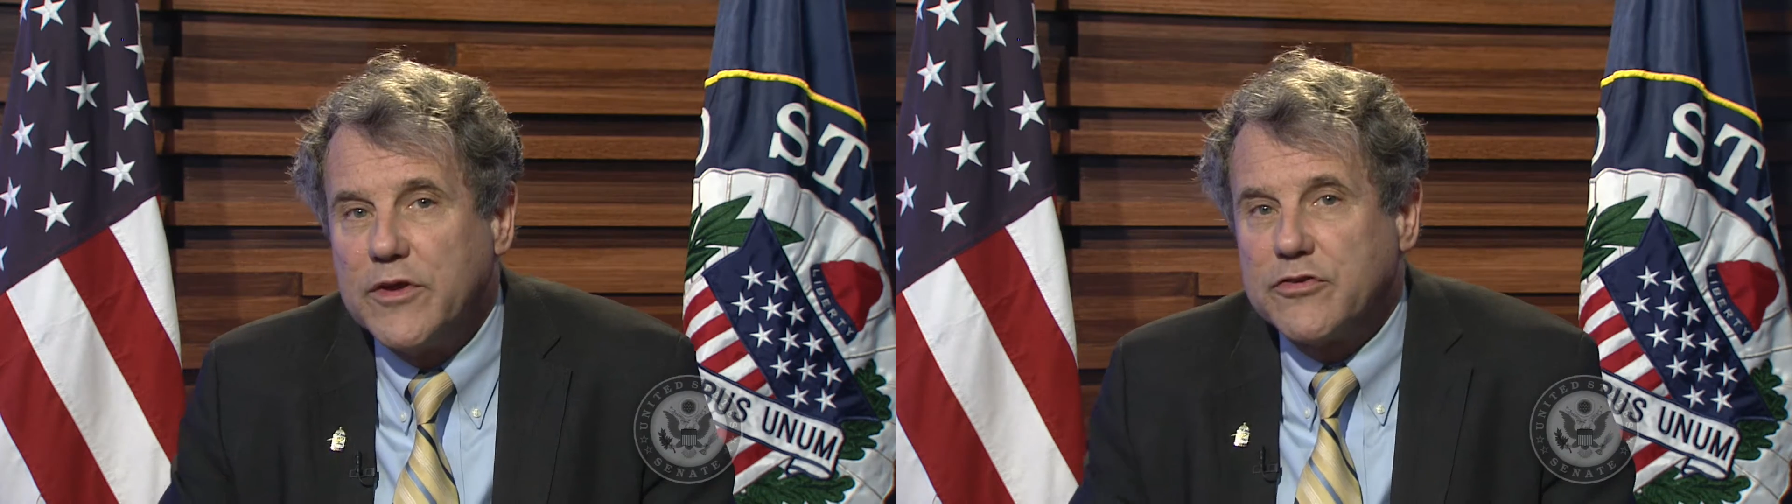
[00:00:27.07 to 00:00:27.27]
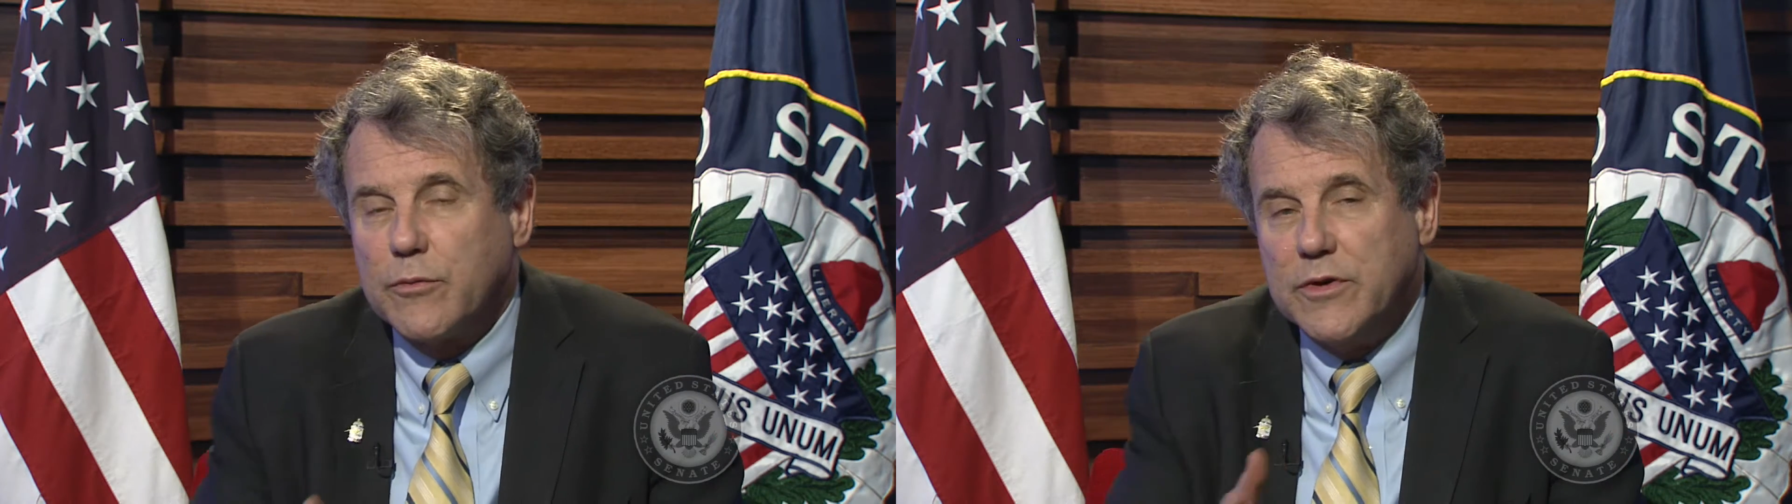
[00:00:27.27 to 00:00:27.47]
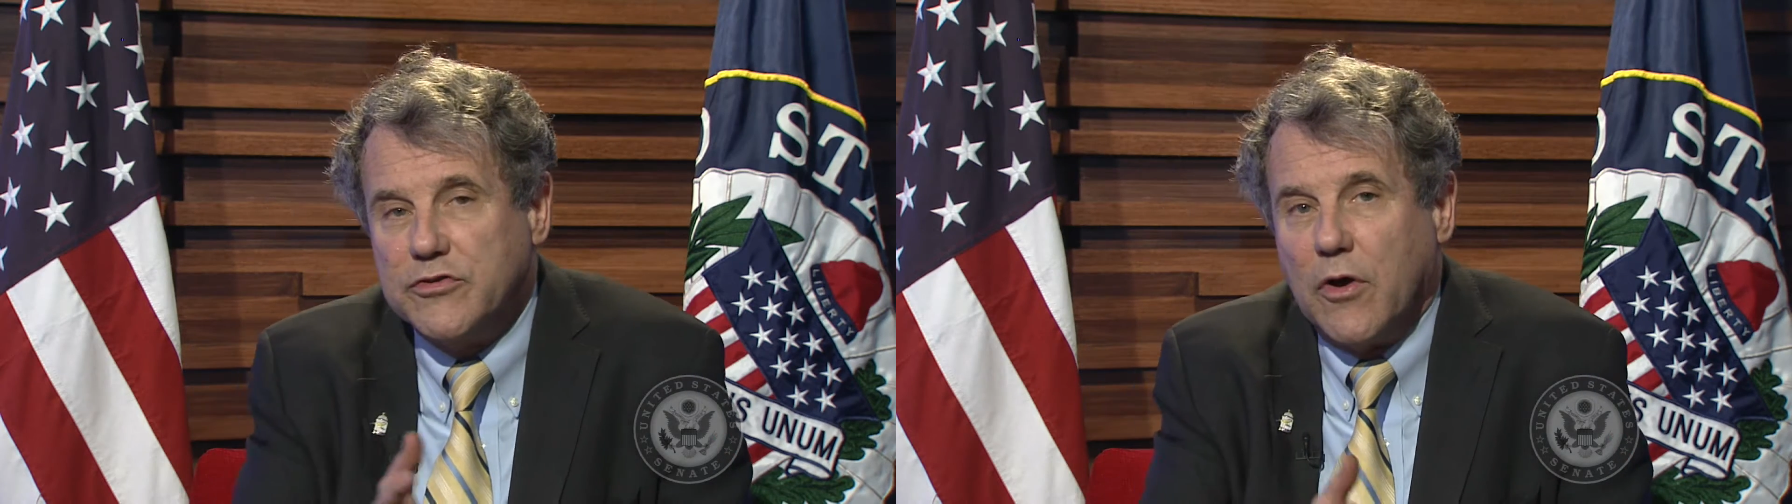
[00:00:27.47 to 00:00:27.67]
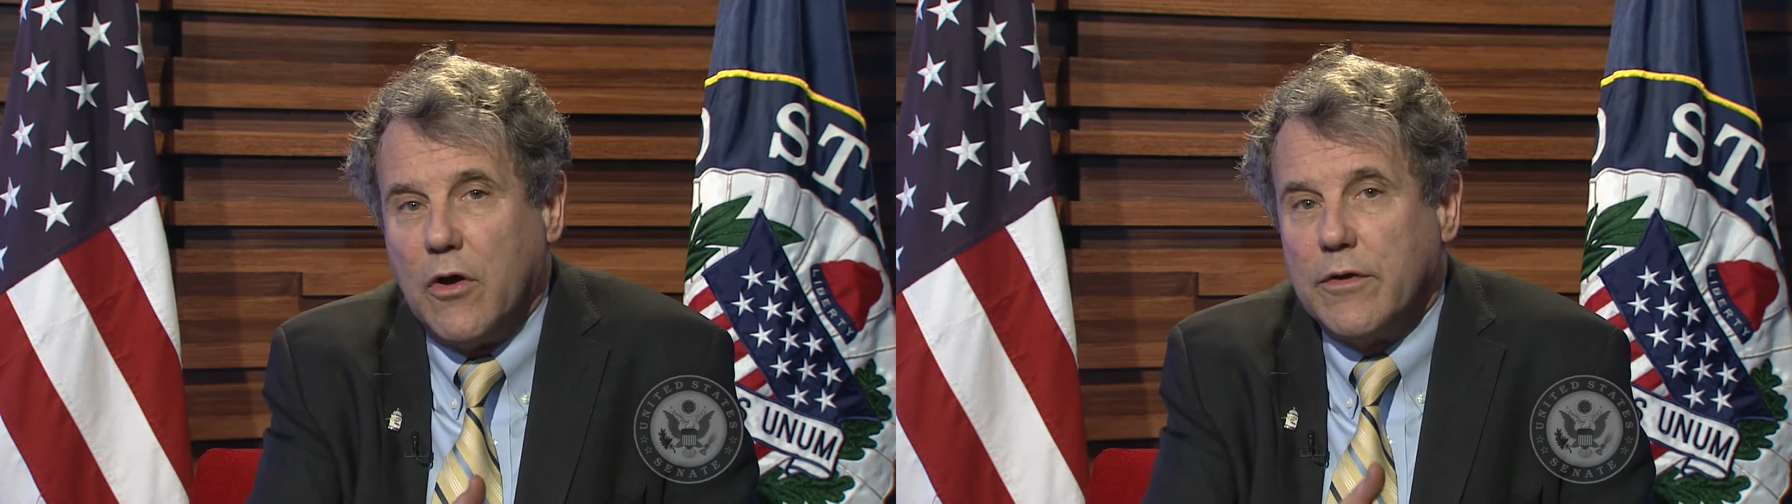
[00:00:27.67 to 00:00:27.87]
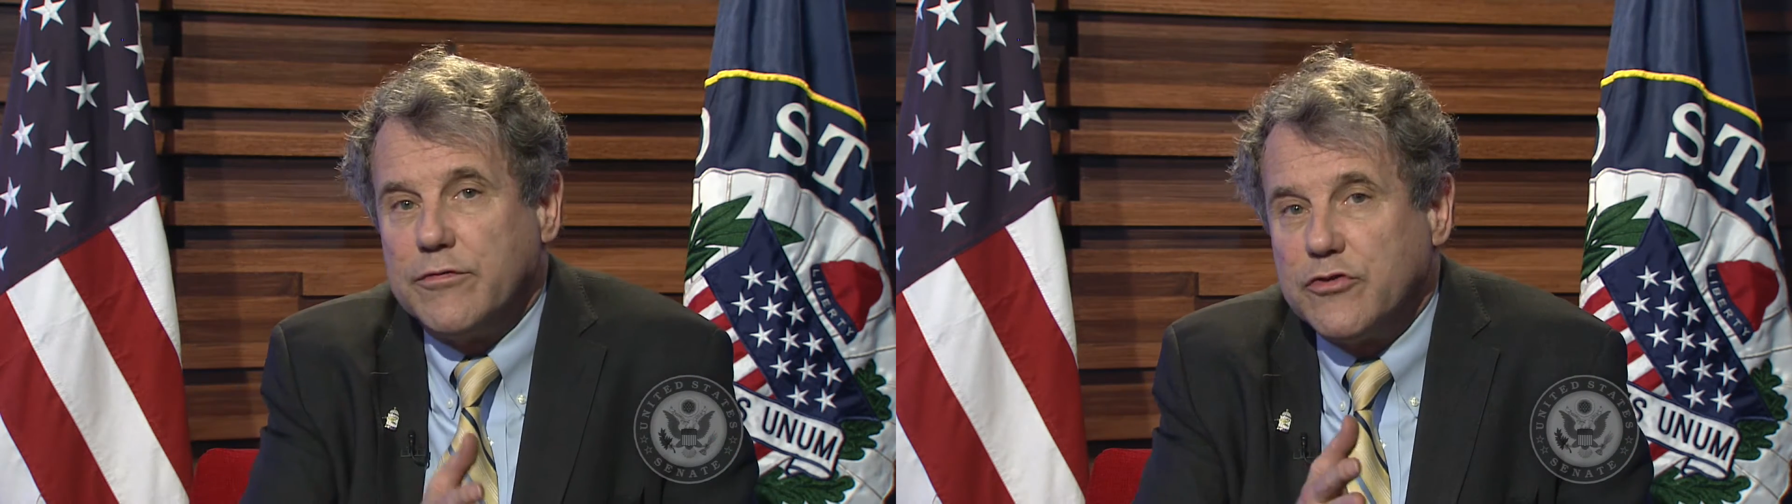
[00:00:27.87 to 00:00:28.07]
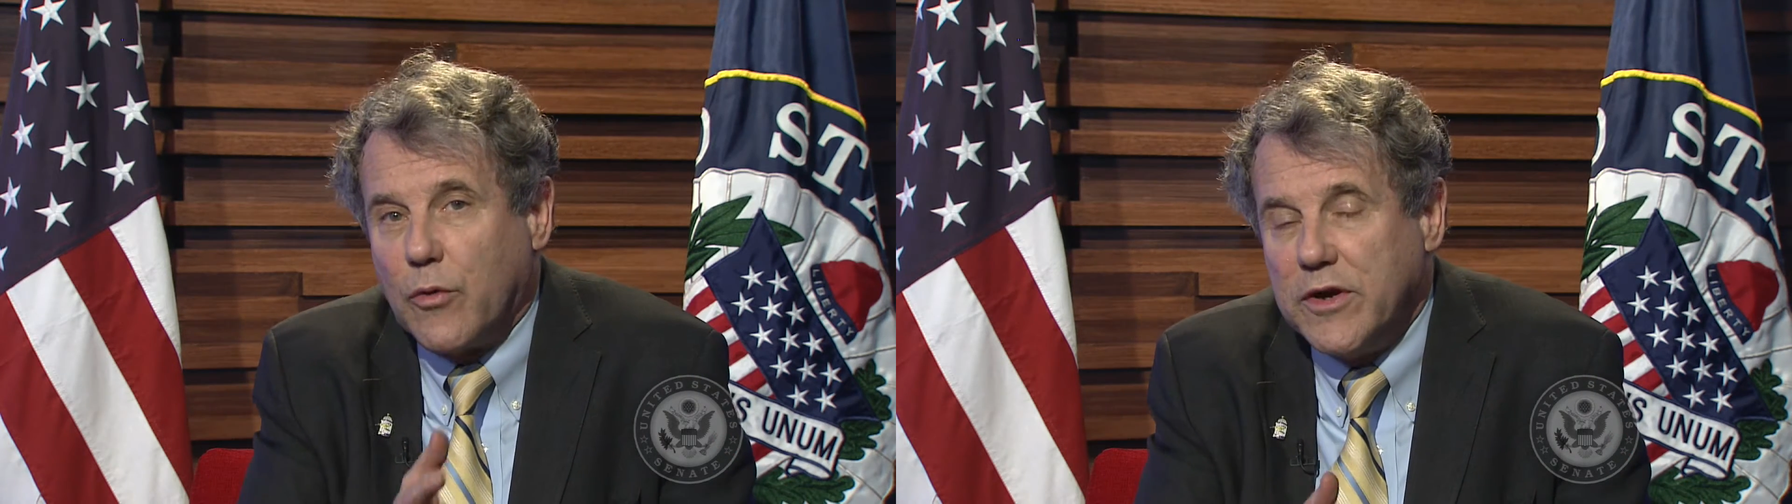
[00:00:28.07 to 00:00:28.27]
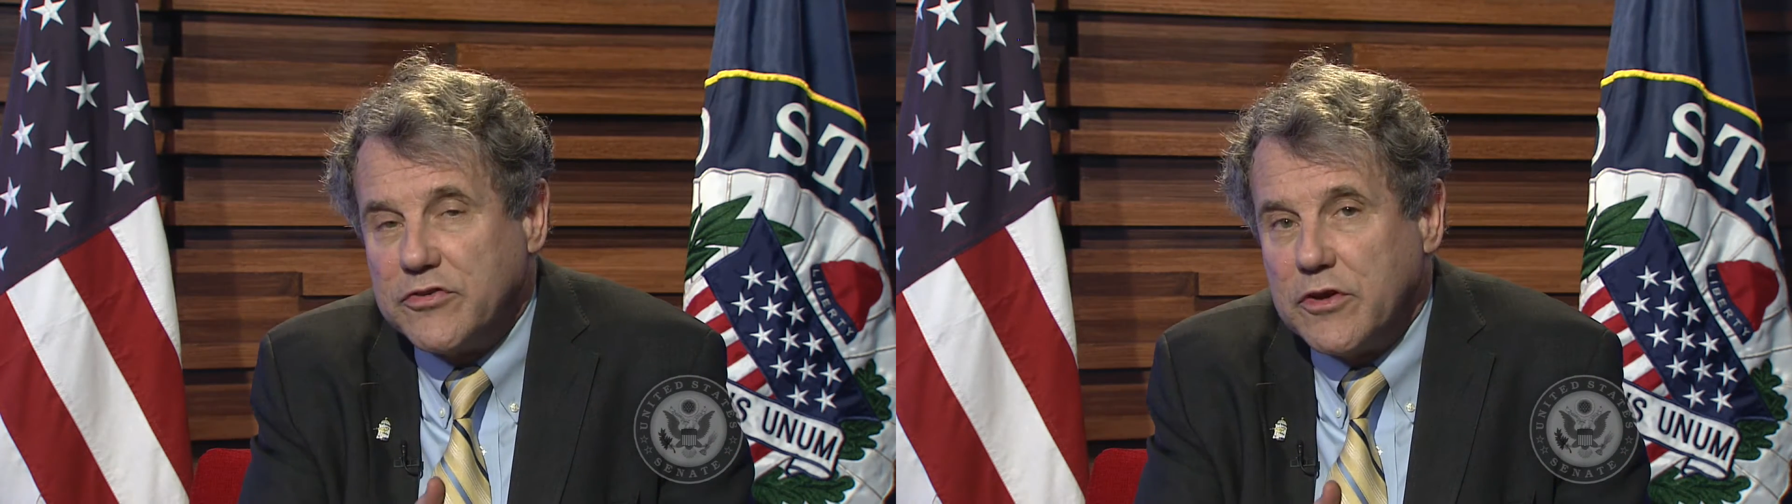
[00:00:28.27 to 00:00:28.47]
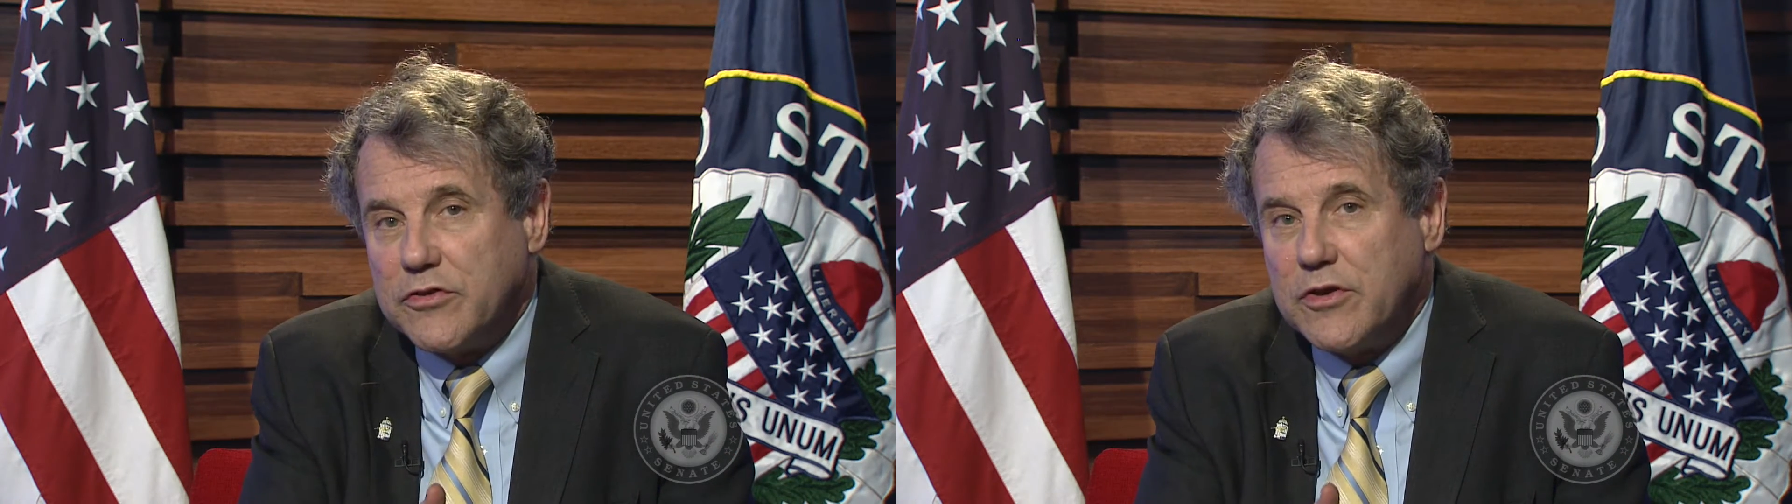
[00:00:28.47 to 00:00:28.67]
It's the result of
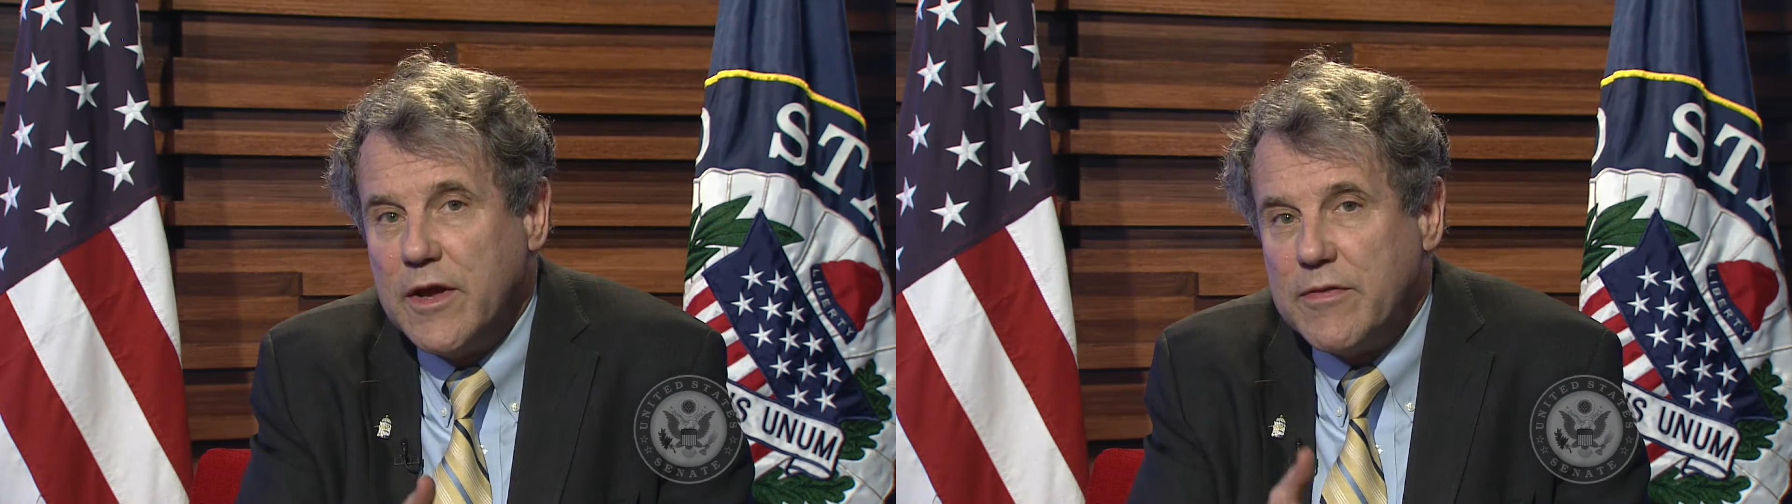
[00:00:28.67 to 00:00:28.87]
choices